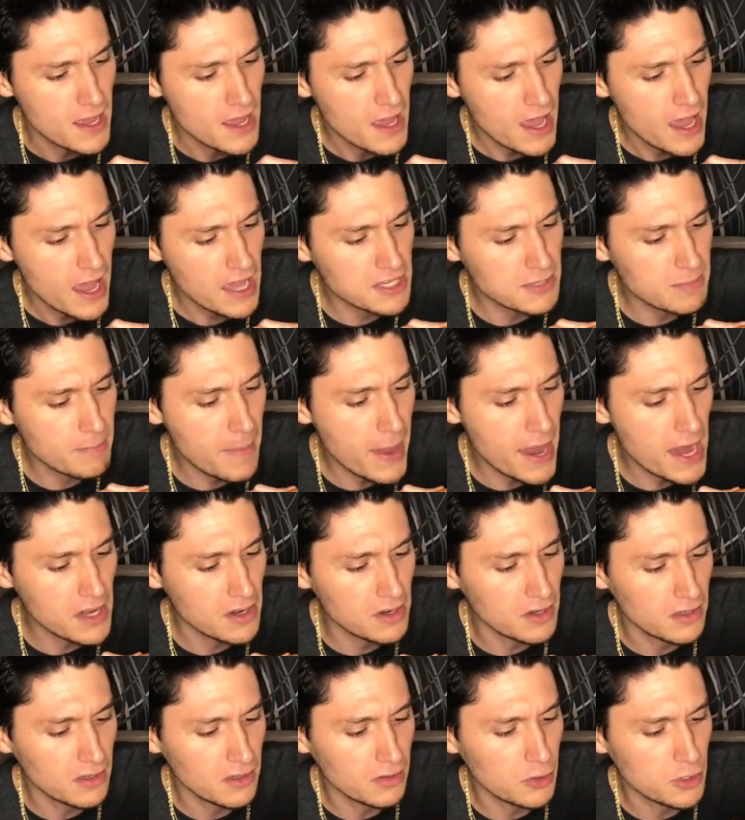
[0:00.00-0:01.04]
It's
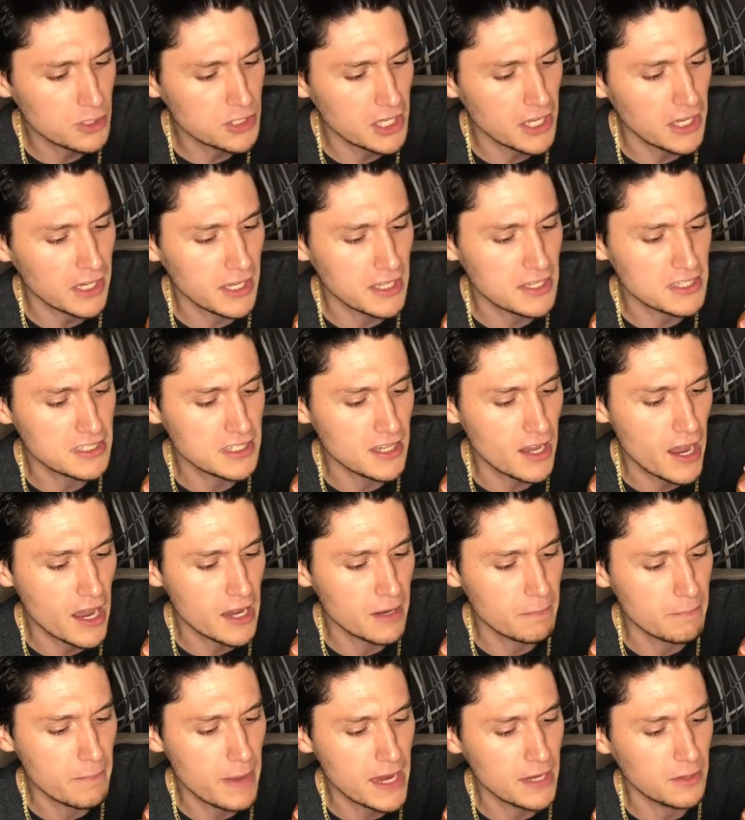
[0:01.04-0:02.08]
looks like
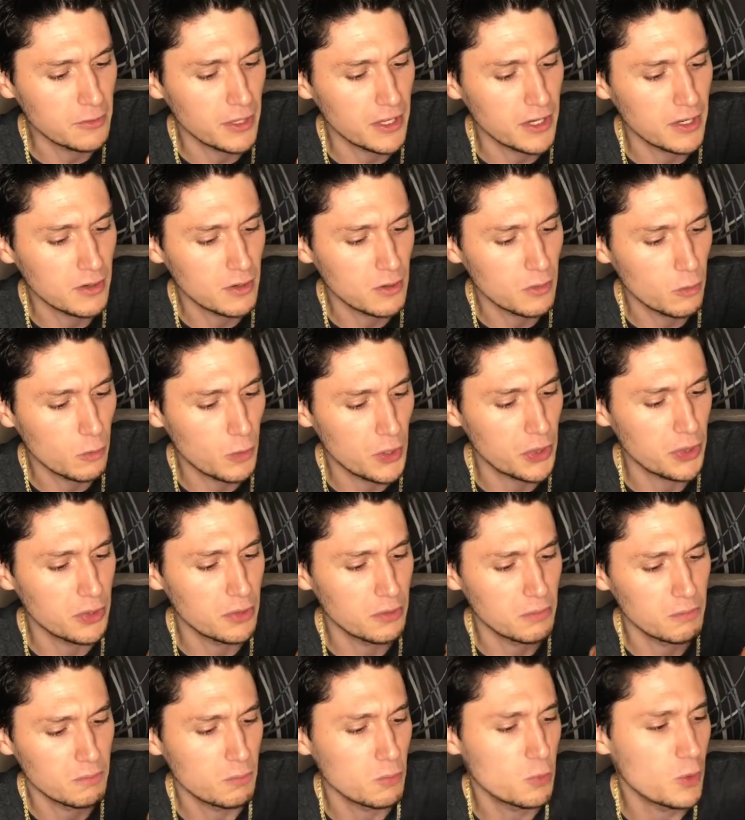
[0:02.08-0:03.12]
inside made like with
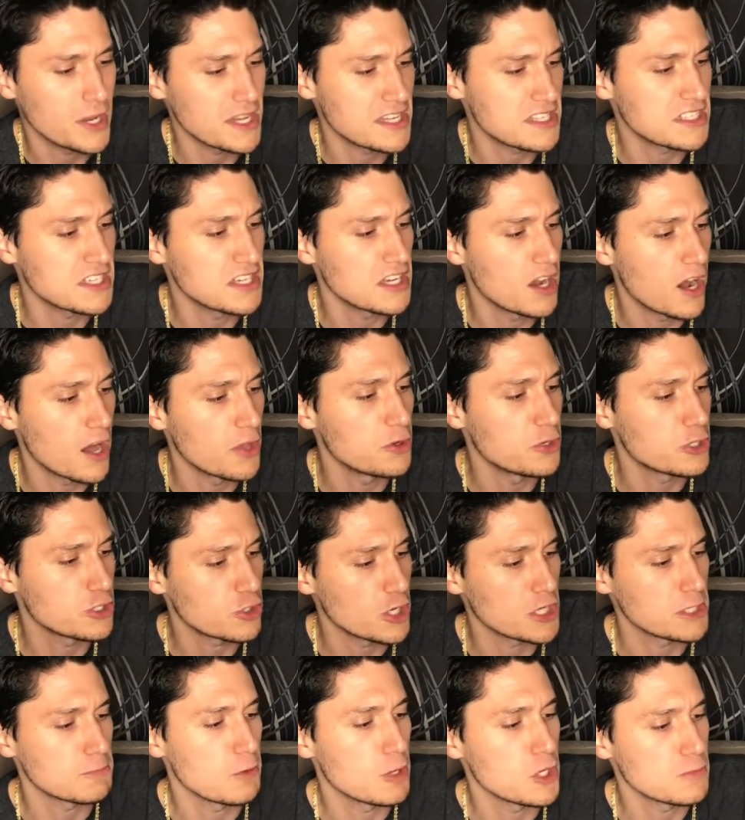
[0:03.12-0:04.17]
what I see other
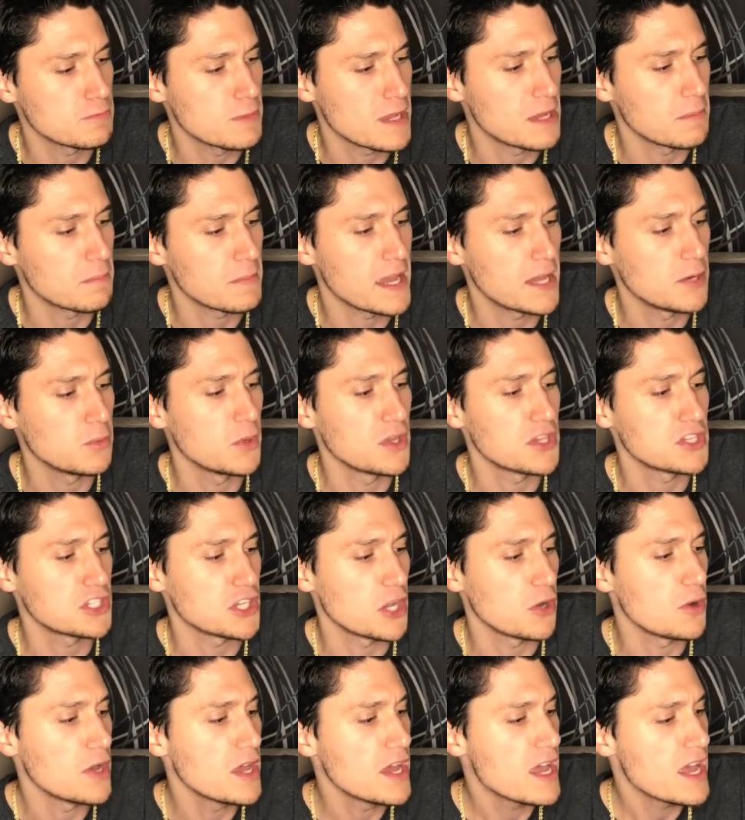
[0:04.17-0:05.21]
stress balls being made with.
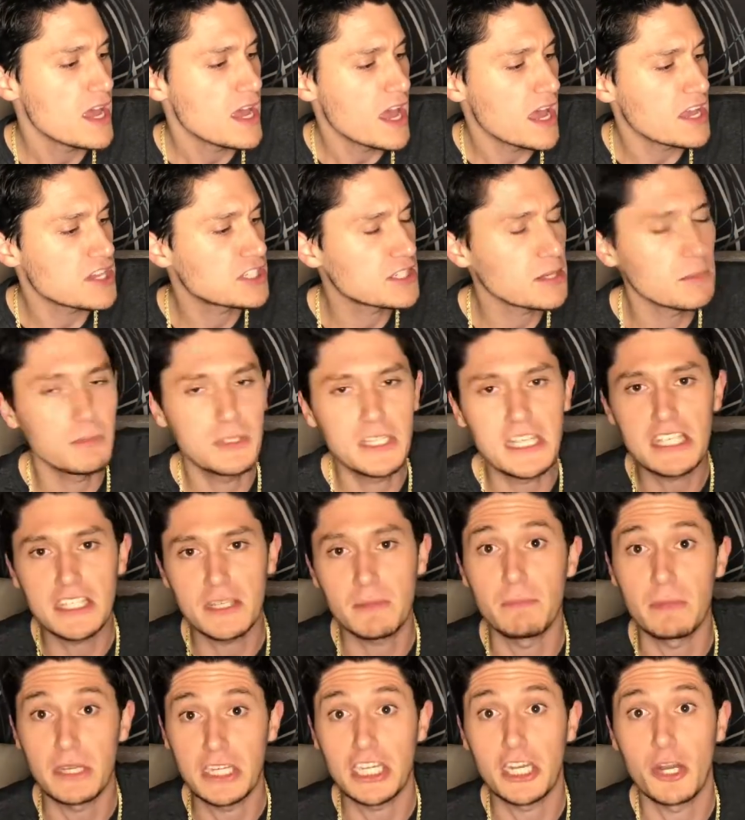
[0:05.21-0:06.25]
So it's some decent
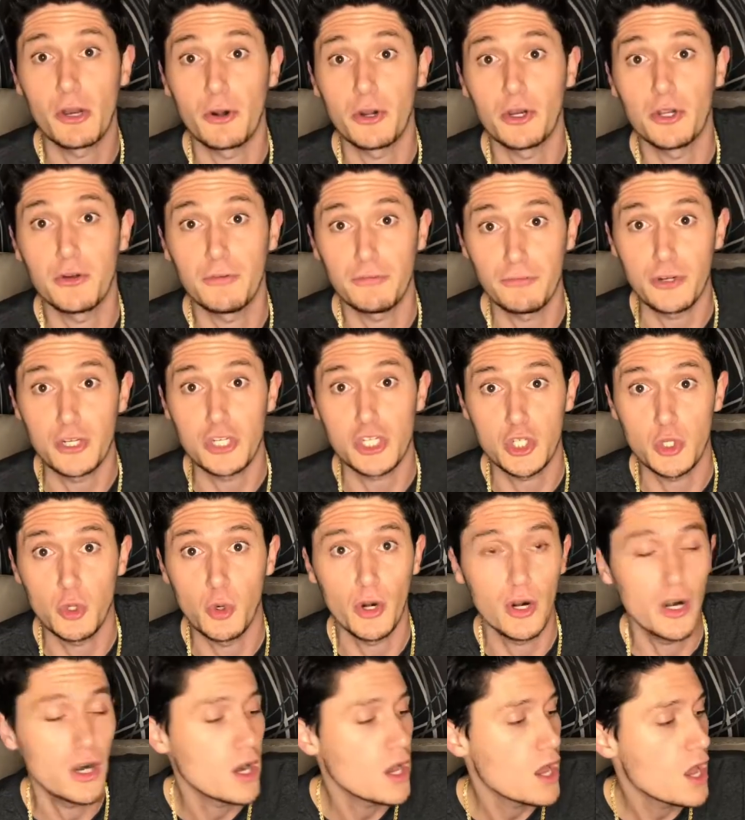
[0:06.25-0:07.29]
material for
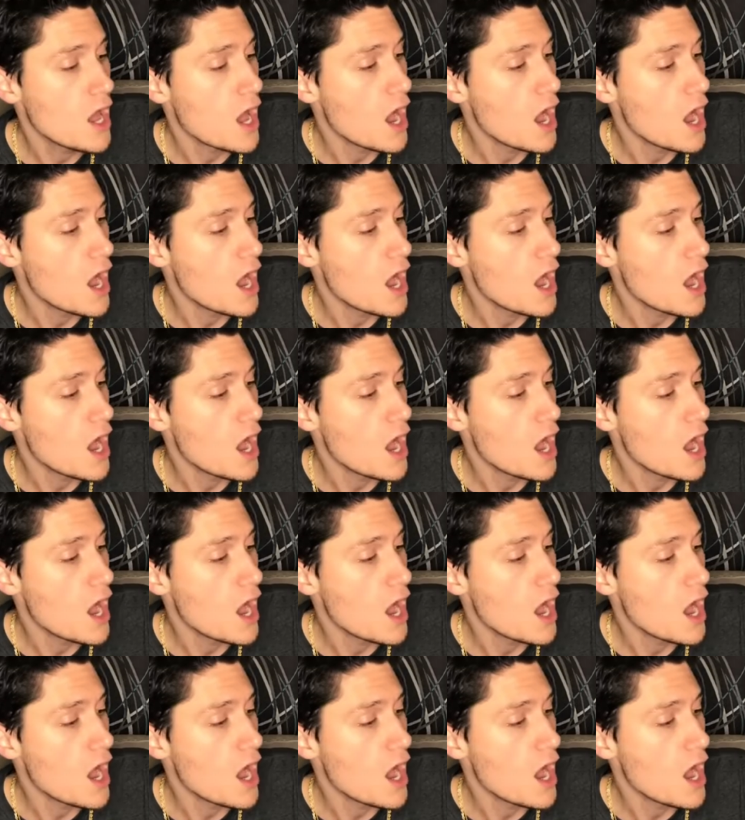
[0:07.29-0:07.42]
sure.